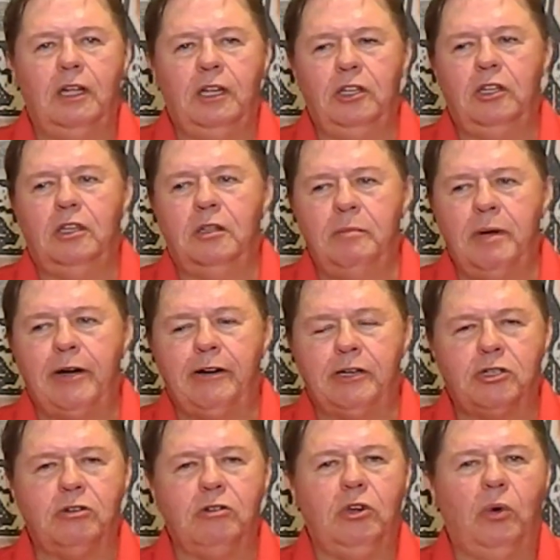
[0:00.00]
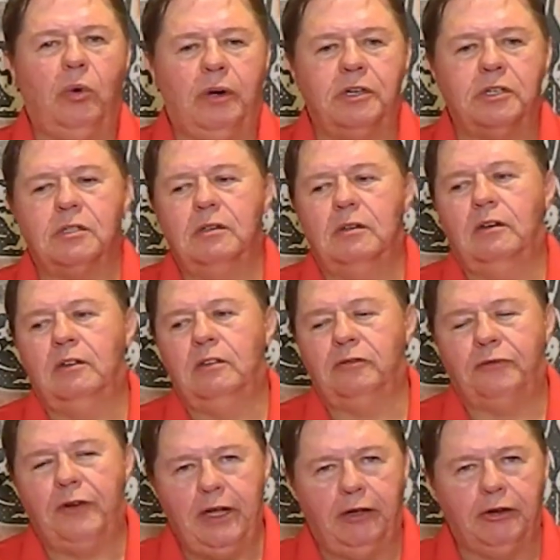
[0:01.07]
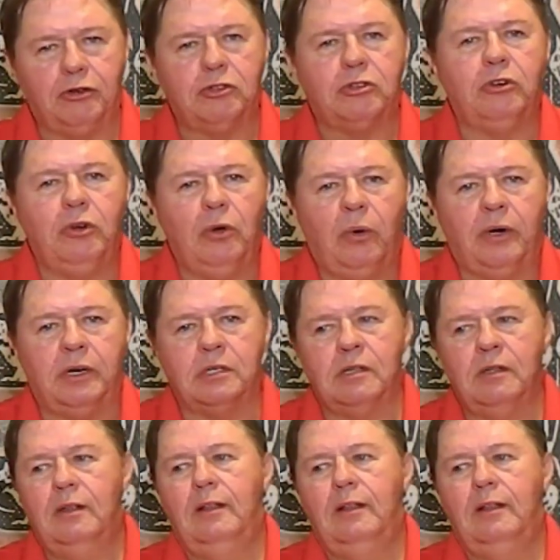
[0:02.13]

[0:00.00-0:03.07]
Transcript: and the merits are yours, or the failures are yours,